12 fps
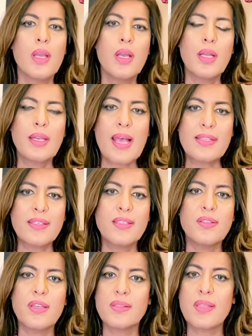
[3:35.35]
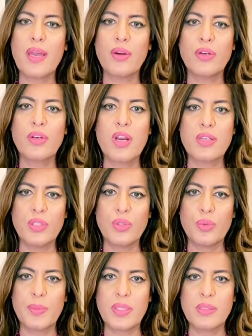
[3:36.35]
Lastly, there is thyroid
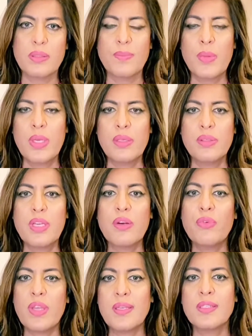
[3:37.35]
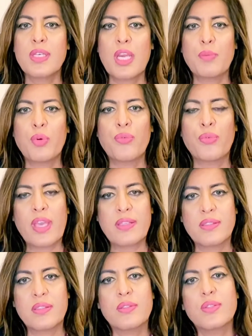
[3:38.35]
carcinomas. There are various types of
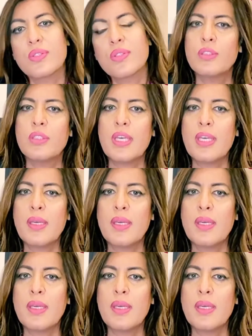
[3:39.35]
cancers. Today,